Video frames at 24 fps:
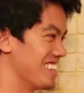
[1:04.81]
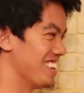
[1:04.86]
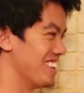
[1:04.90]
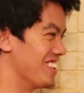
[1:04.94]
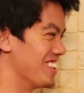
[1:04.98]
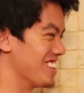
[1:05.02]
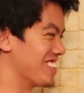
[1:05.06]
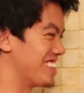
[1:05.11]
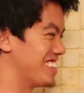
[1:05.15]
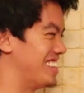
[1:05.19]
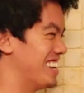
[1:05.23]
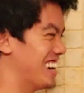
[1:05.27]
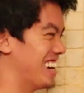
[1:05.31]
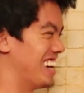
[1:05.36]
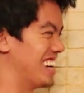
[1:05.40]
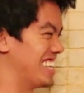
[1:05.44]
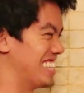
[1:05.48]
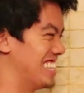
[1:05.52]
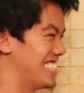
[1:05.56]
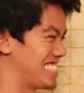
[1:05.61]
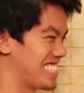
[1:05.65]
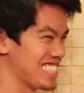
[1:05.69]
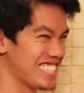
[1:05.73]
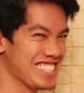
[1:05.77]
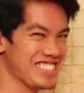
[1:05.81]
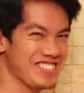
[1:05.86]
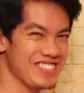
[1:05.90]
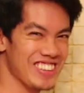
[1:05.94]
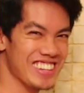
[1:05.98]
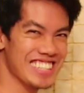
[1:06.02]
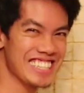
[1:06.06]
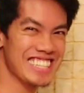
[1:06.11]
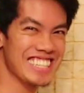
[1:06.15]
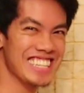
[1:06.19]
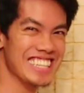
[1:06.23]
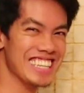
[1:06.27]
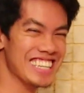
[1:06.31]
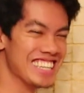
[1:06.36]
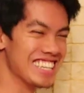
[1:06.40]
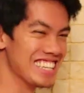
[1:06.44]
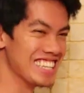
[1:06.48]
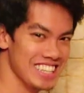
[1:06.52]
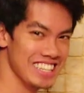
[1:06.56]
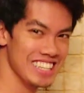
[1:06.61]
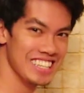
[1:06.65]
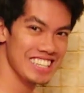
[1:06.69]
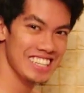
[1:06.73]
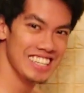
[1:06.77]
Oh god, this is fucking it.
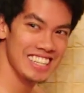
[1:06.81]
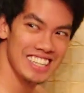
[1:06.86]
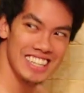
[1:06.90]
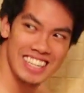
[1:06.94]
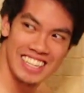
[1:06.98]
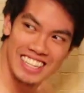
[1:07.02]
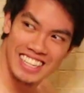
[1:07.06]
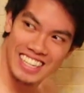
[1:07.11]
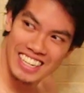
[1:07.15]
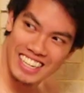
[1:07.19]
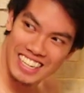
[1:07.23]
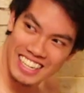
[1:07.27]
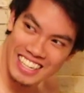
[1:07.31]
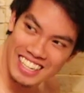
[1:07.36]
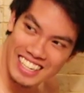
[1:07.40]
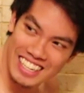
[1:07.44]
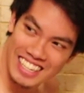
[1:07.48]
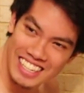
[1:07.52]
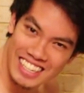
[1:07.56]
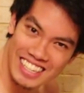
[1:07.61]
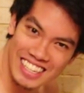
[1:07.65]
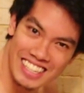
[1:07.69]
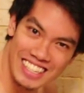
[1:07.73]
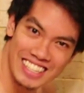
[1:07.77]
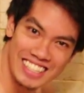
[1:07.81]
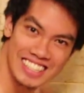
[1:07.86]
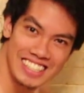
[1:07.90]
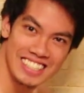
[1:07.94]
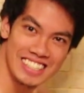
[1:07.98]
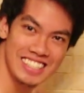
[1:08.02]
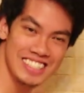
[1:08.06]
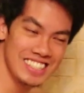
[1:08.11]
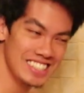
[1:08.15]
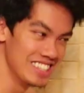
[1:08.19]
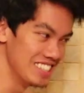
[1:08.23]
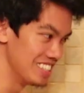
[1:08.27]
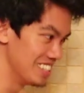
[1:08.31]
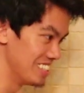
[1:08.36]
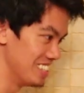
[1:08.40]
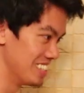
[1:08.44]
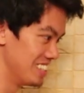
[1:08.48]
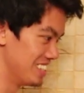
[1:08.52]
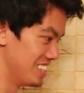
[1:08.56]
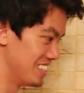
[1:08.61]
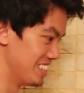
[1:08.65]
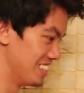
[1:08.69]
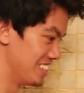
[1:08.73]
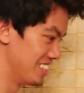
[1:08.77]
it like my barber always
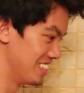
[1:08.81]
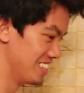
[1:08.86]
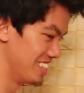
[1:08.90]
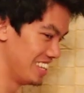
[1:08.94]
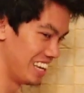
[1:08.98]
does.